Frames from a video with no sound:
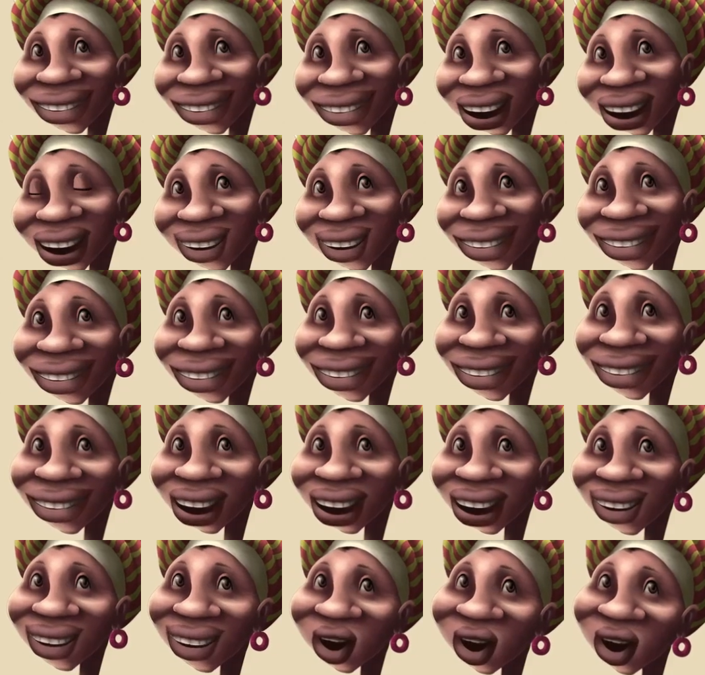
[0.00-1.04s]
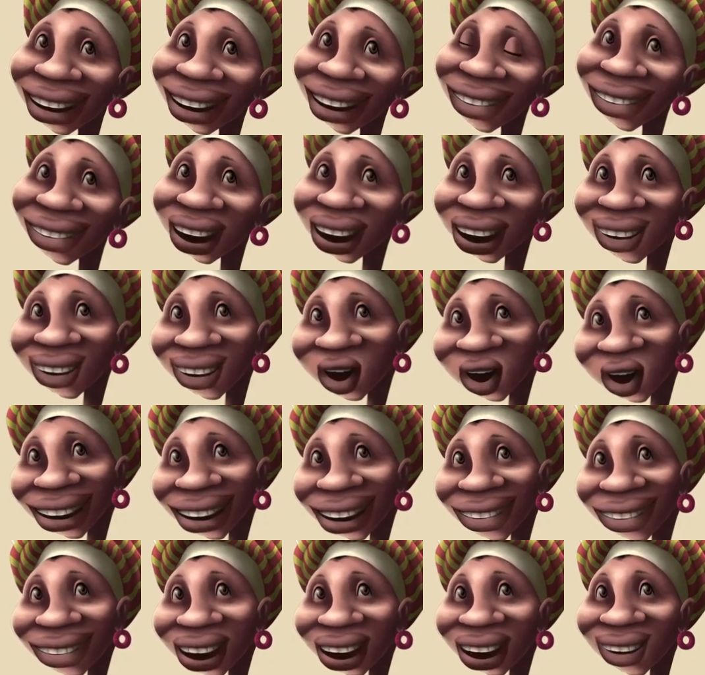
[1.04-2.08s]
to the earth what industrial
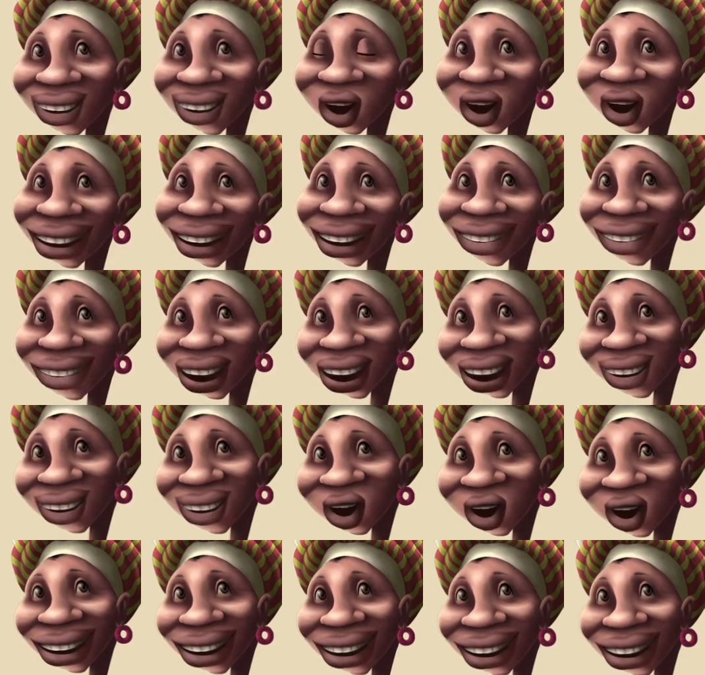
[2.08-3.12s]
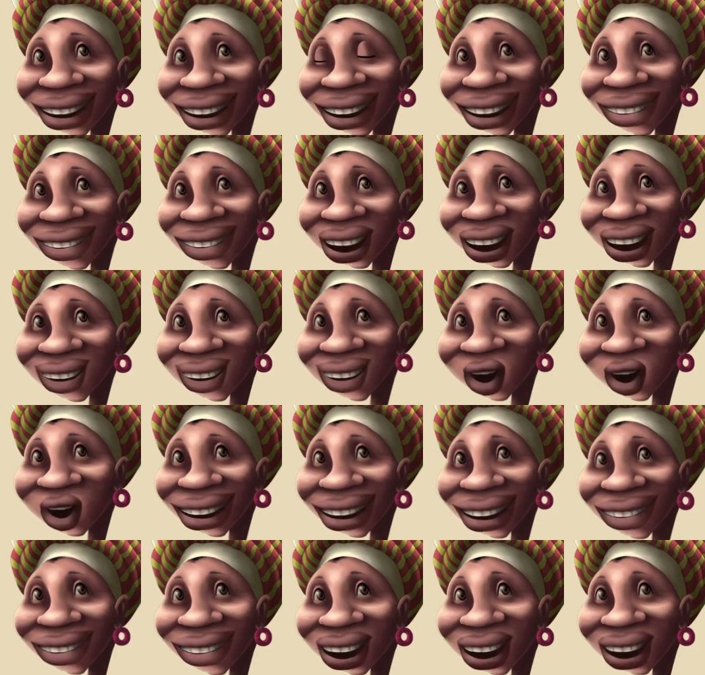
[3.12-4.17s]
agriculture is taking out of it during the
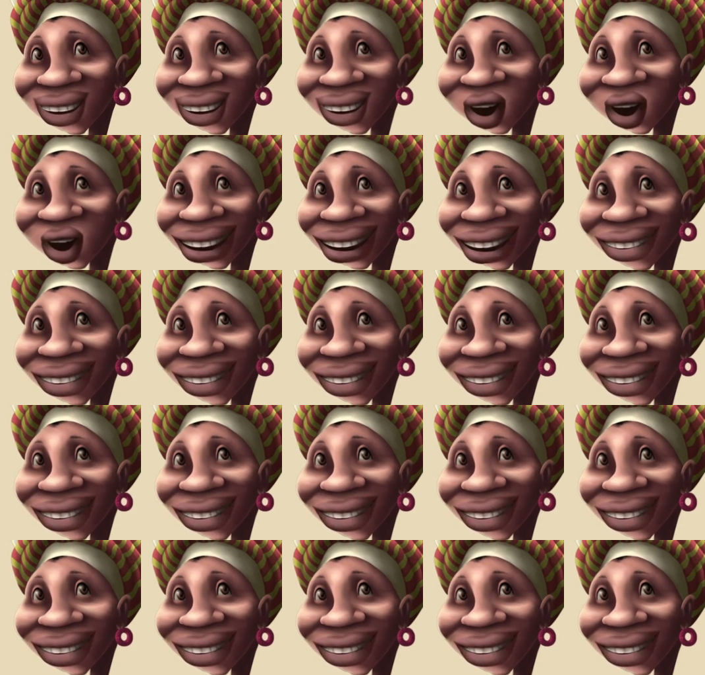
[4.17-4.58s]
20th